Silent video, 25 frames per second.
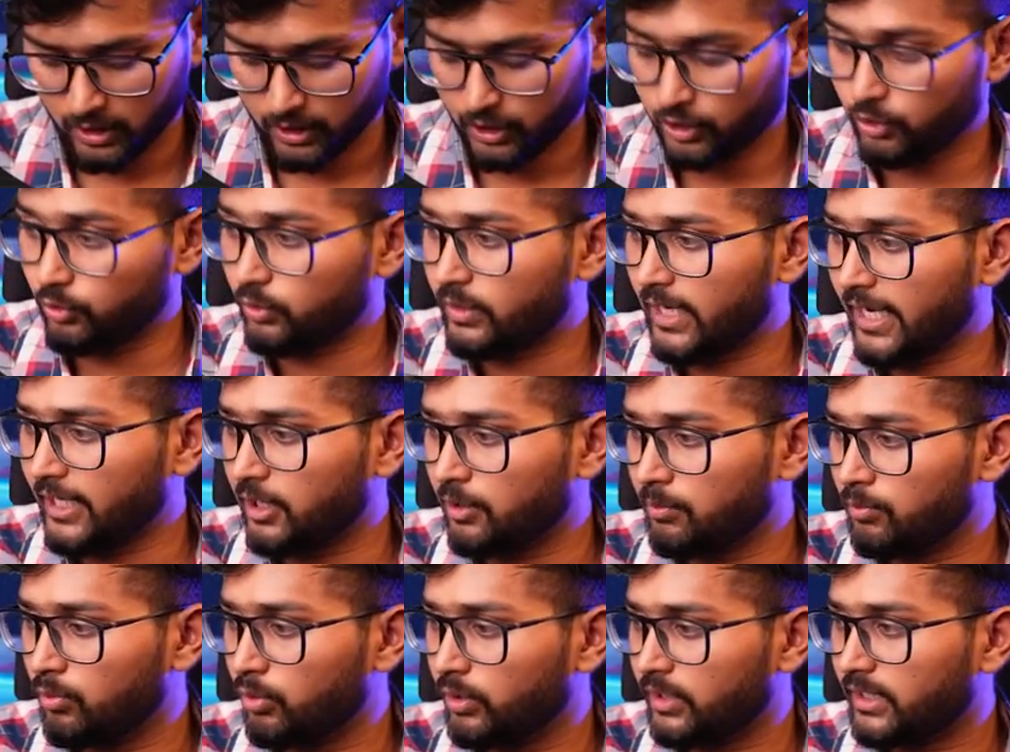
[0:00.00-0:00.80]
You try
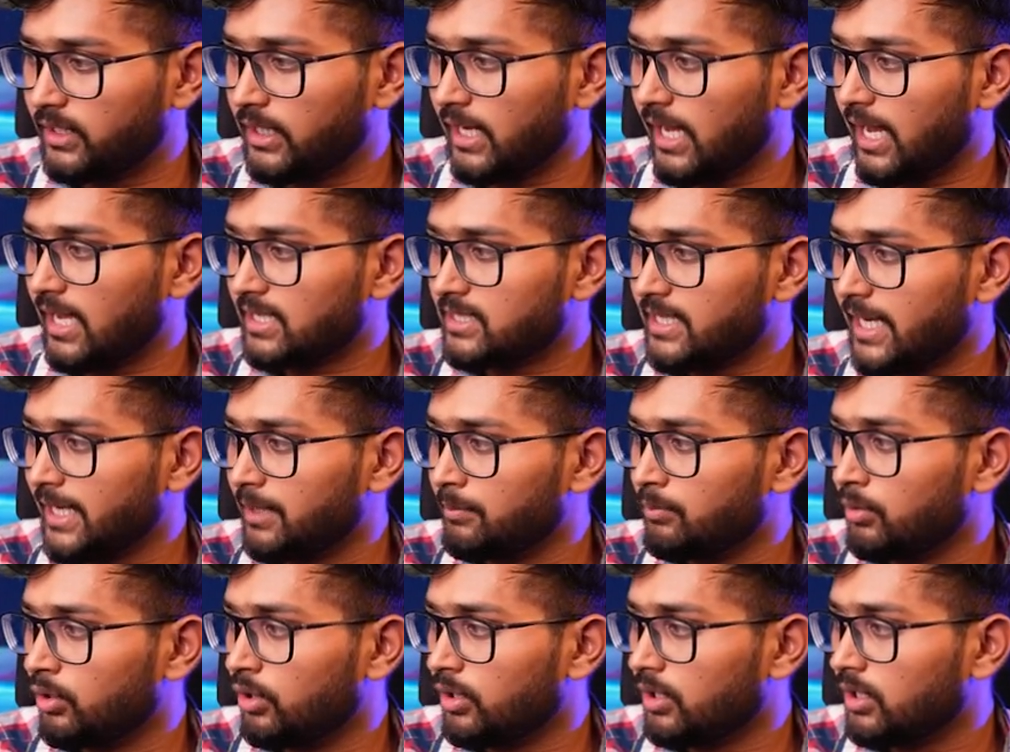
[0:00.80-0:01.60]
to move it aside
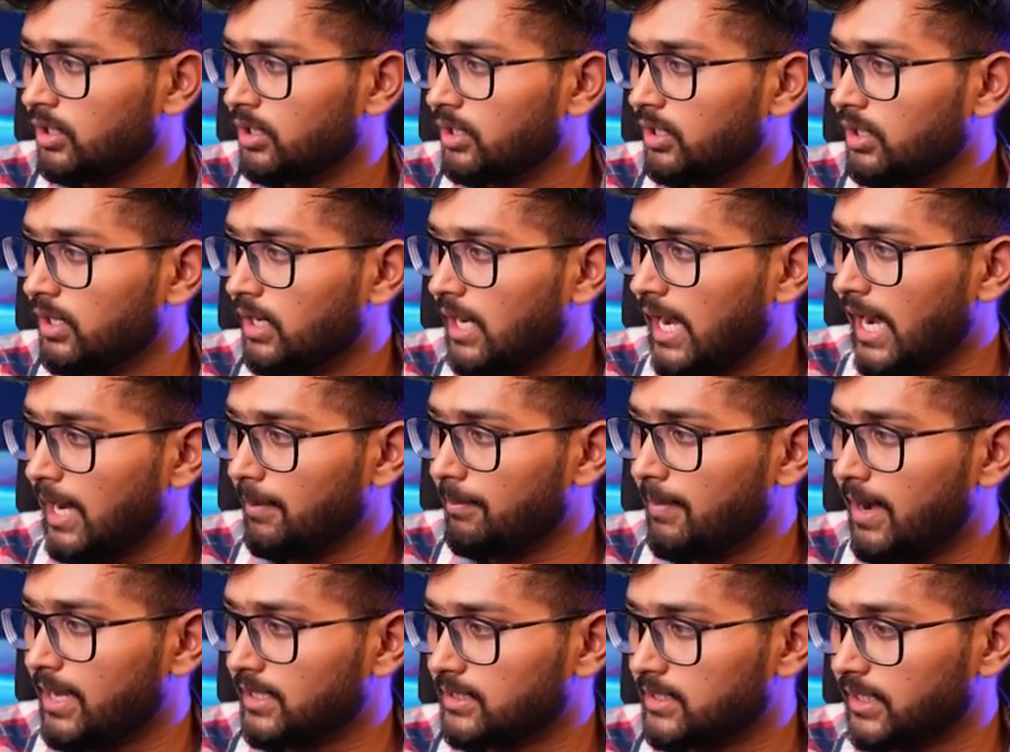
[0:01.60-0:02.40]
more. I
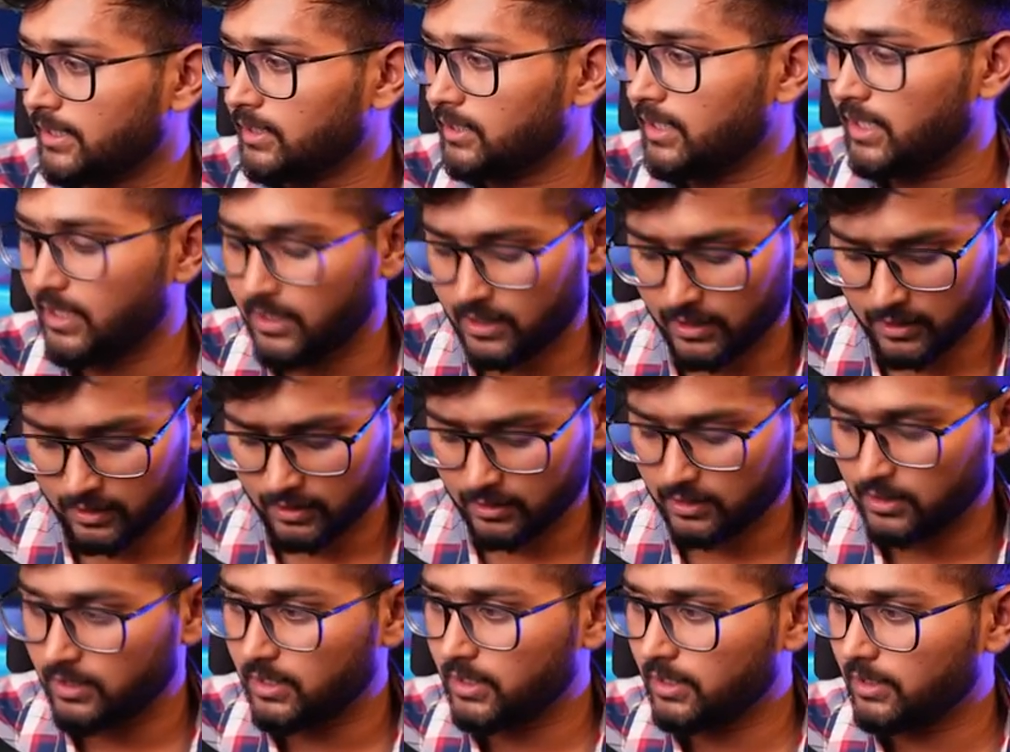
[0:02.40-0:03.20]
masked it
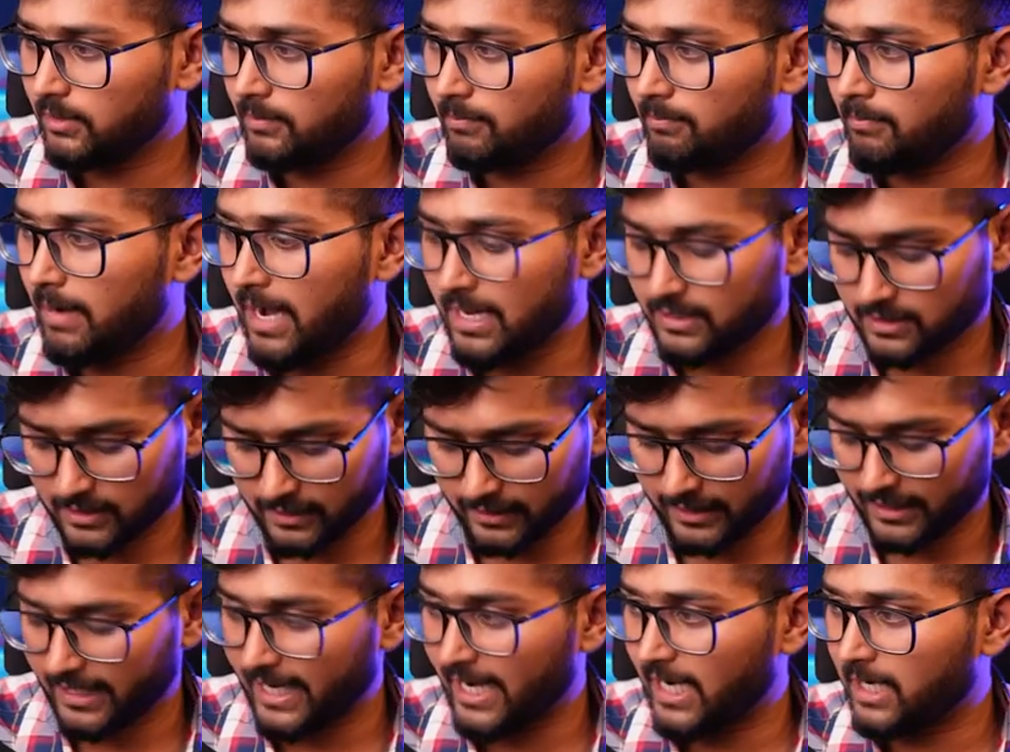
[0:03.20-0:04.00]
there, mask it
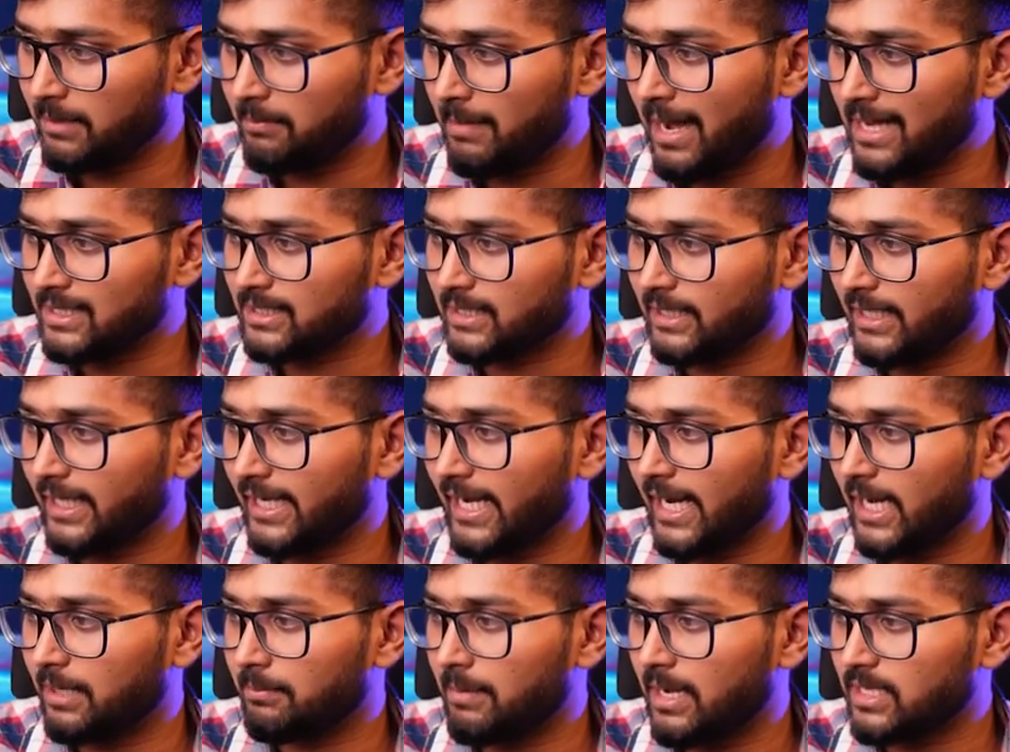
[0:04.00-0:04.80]
again, mask it
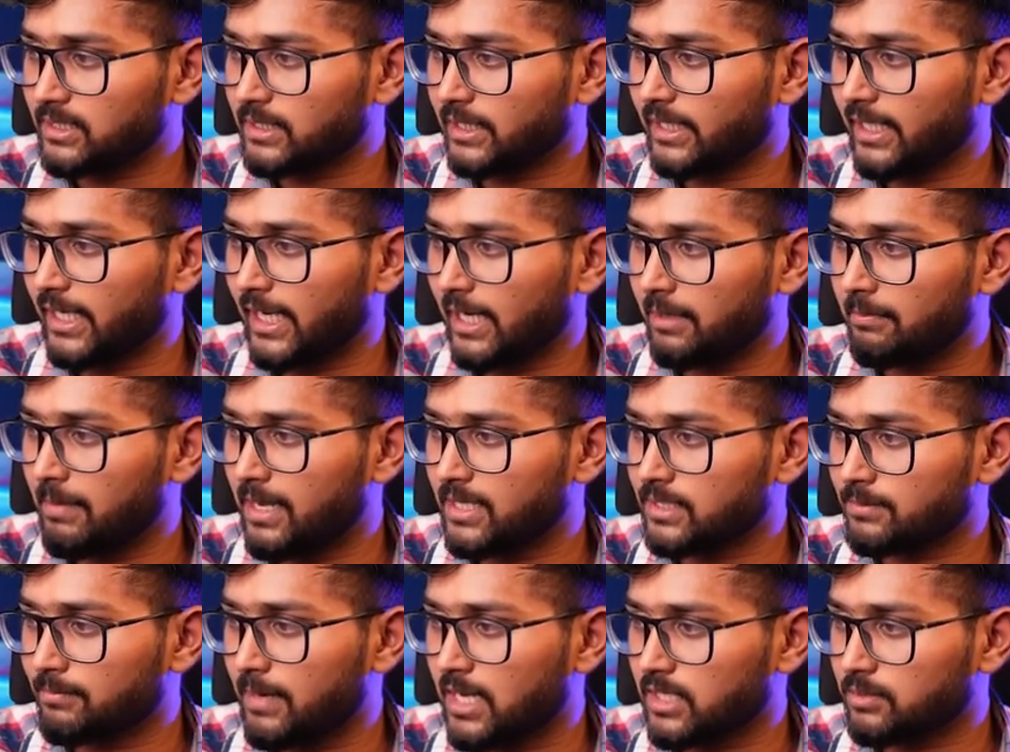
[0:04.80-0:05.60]
again, mask it again,
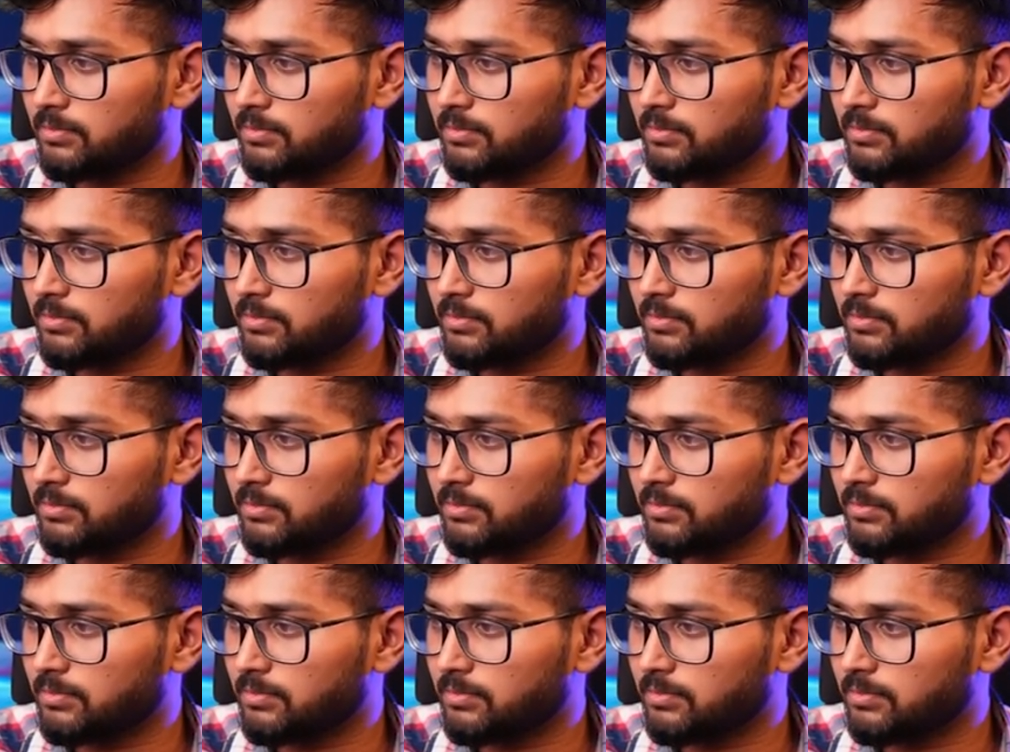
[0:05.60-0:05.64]
mask.